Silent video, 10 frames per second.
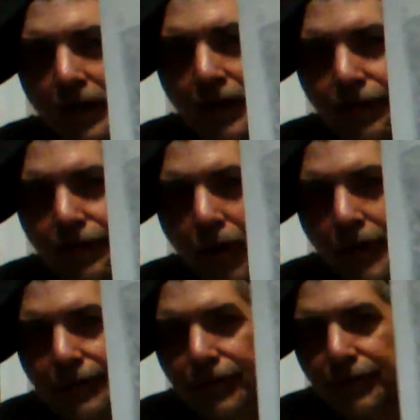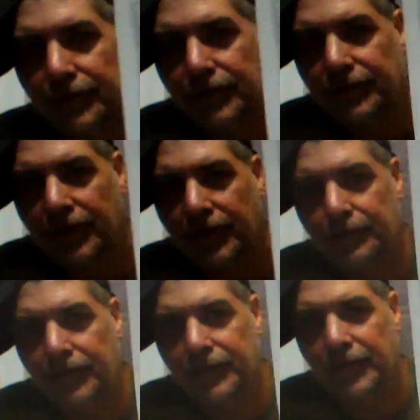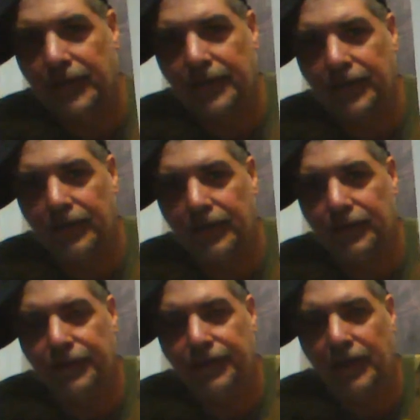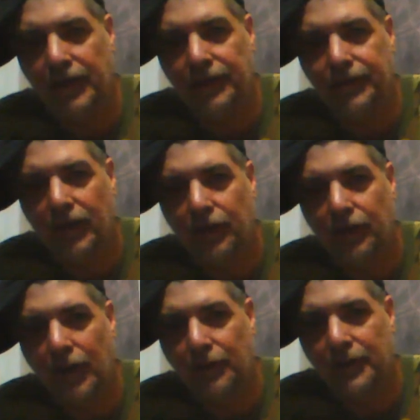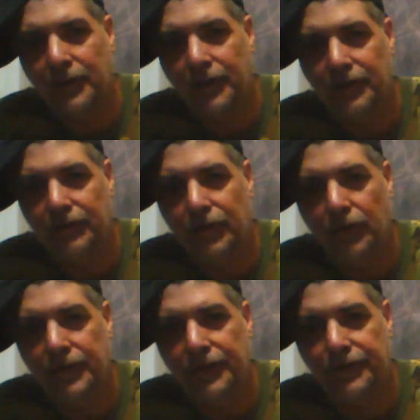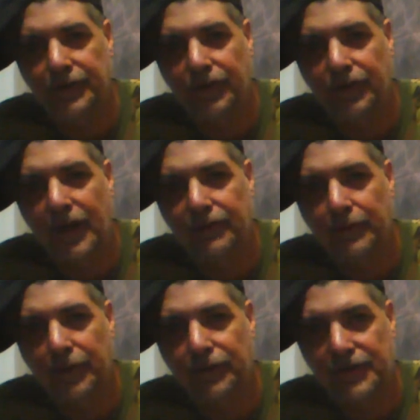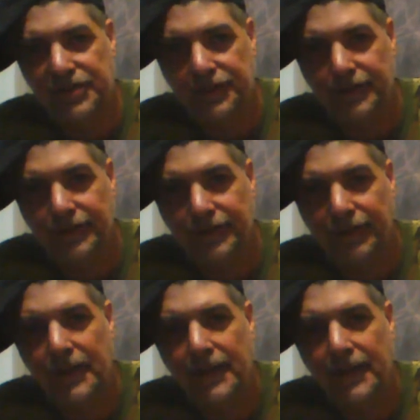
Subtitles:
His wife, who's in the same satanic coven. There's Satanists all around him, and he doesn't even know it. He thinks a lot of them are Christians.